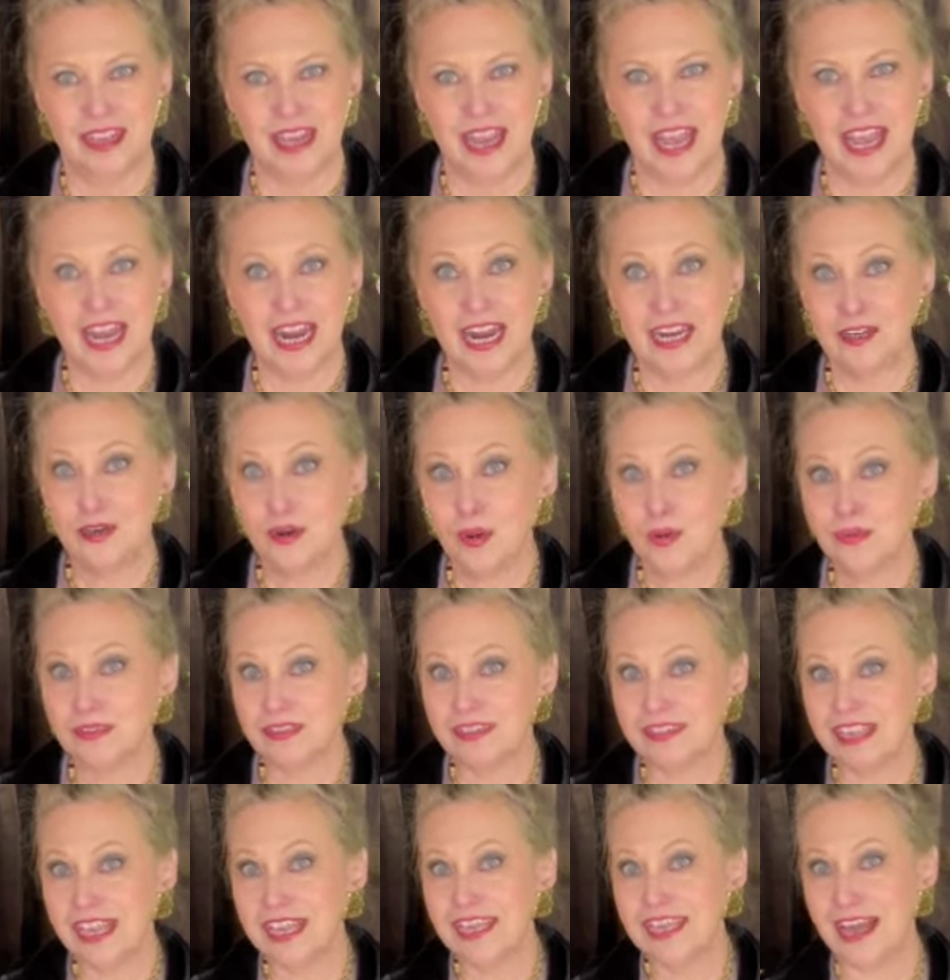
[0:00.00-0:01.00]
And I don't
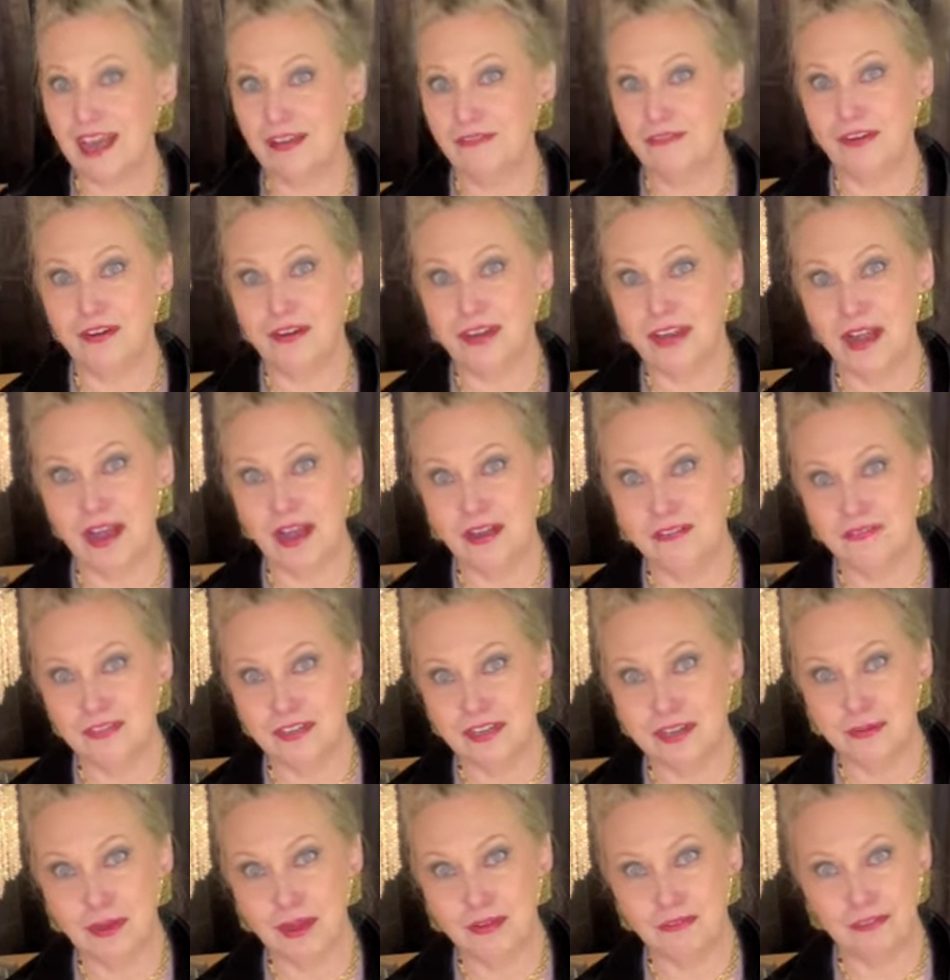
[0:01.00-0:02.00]
say that very often
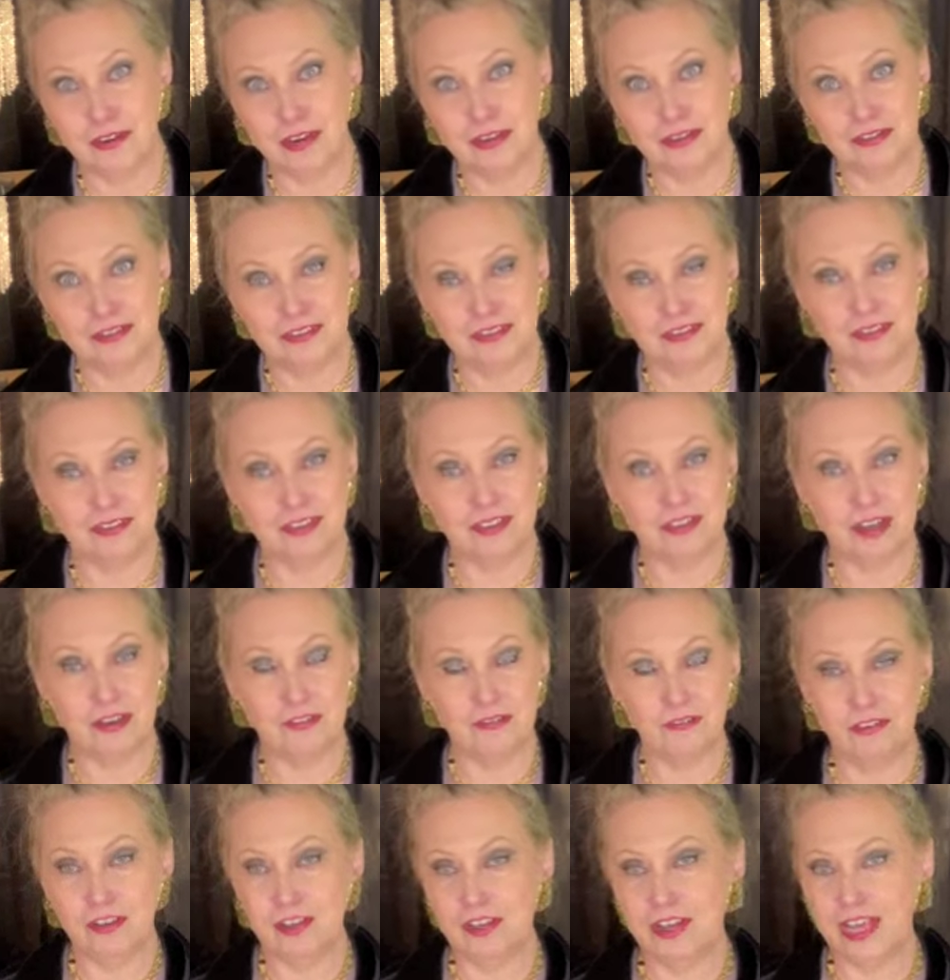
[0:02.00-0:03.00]
about fragrances because I
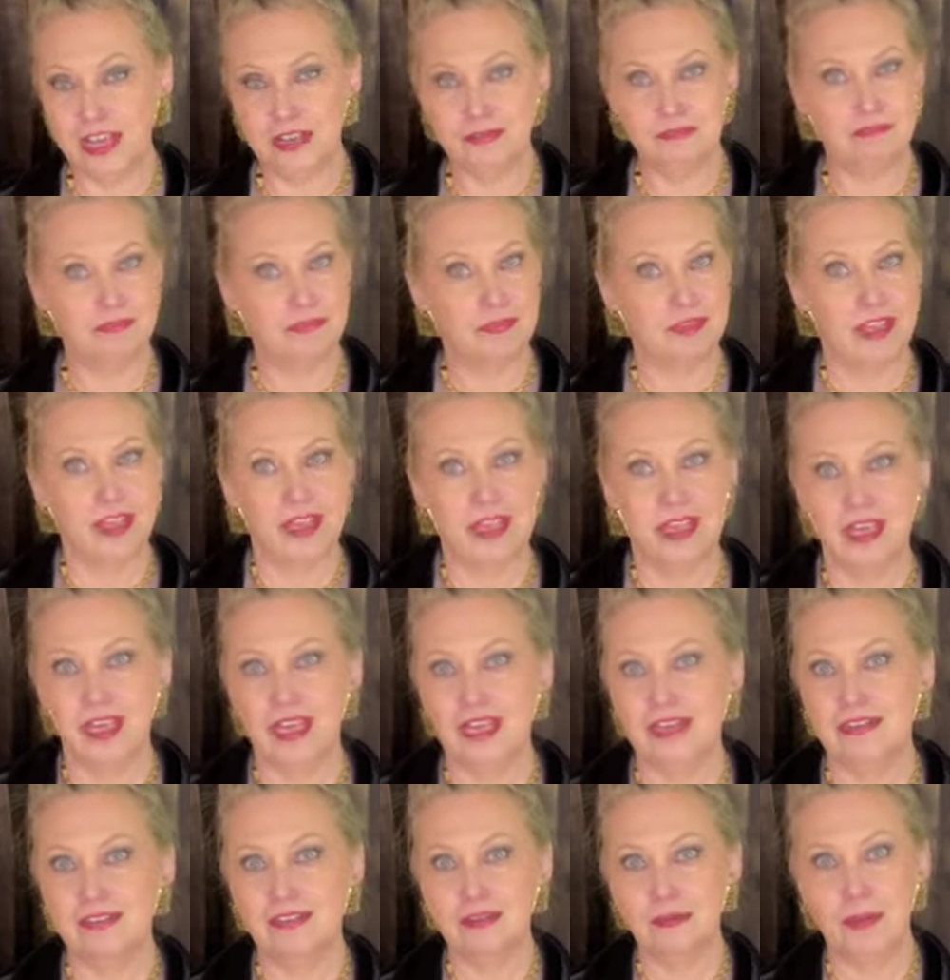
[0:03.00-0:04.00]
feel like
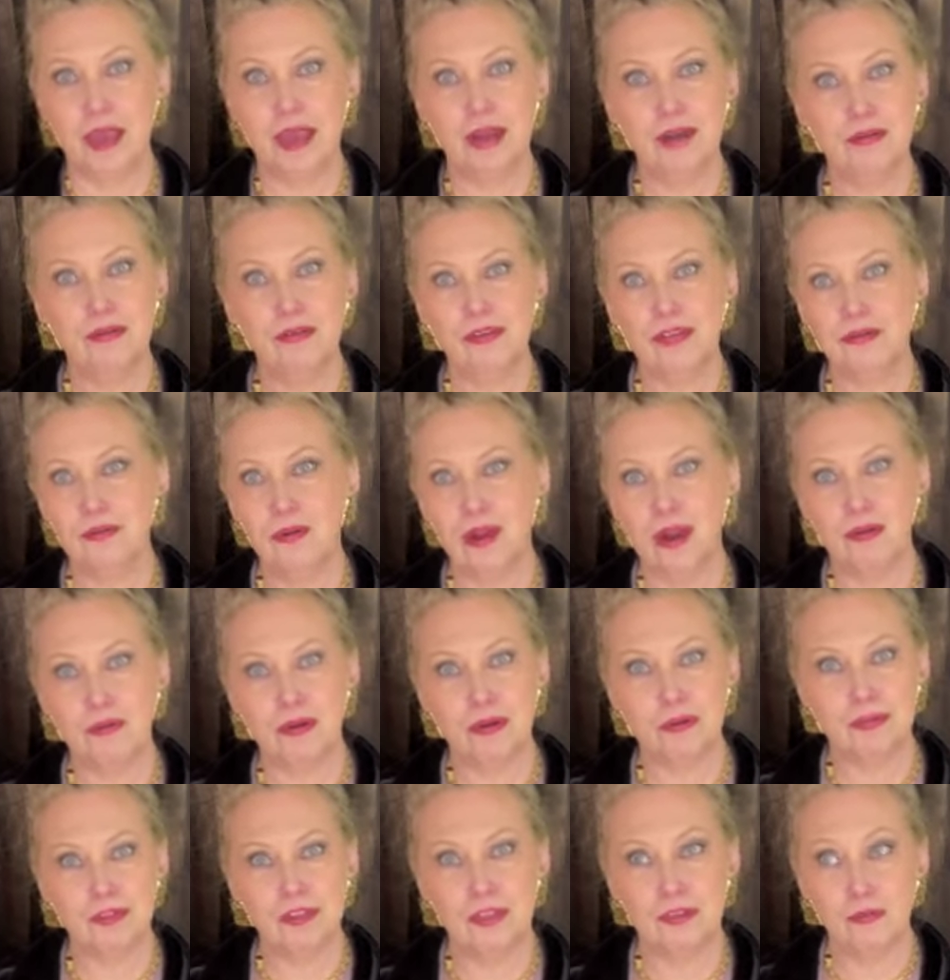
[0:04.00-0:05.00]
it doesn't matter who you are, wear
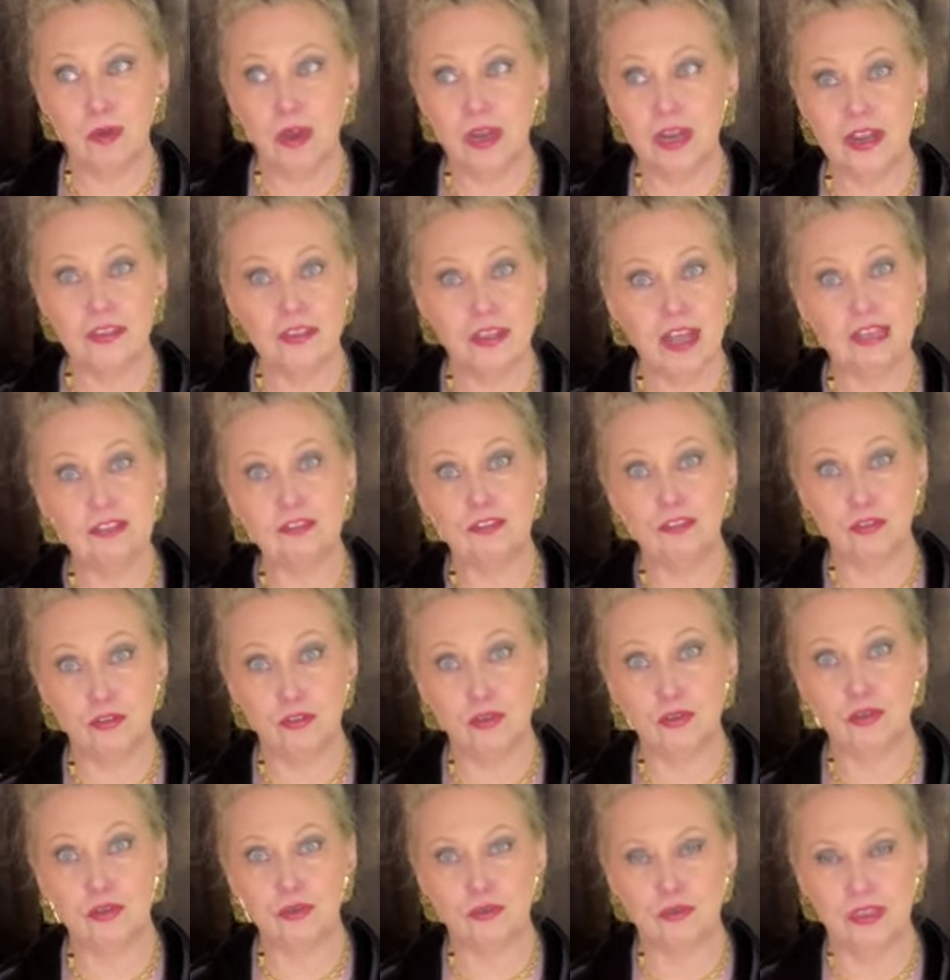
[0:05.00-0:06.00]
what you want, and that's the
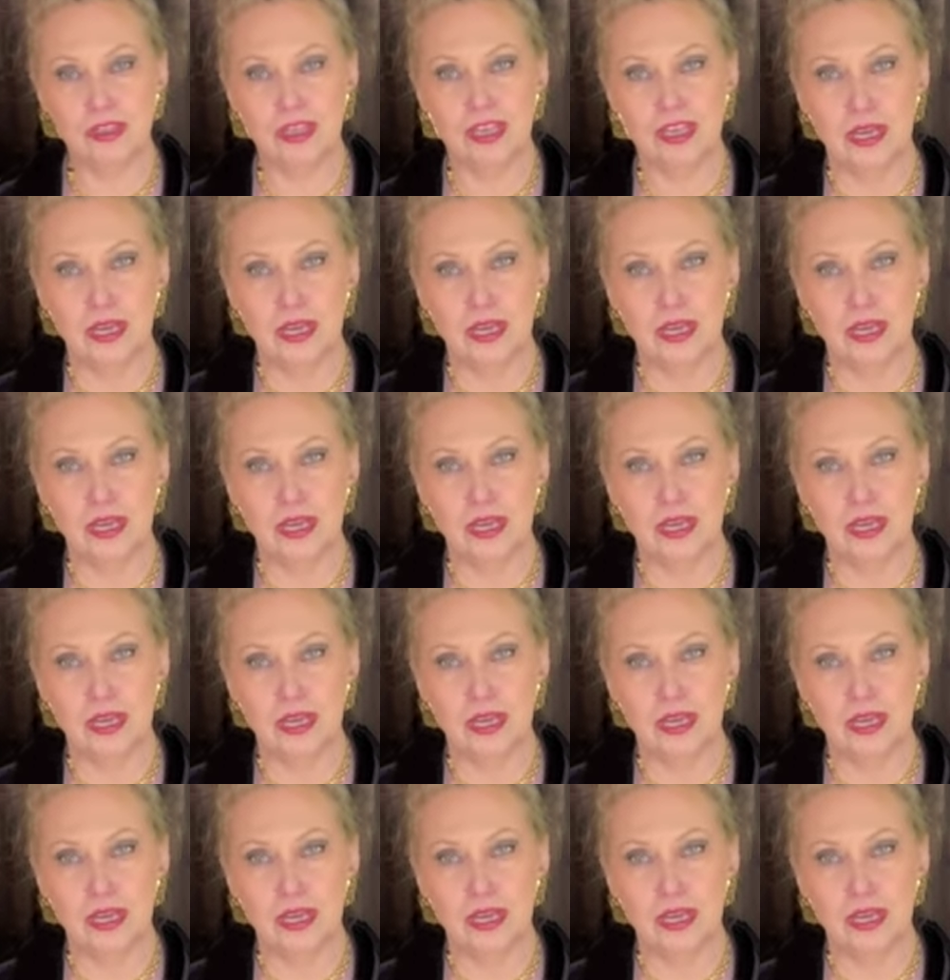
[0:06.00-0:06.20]
truth.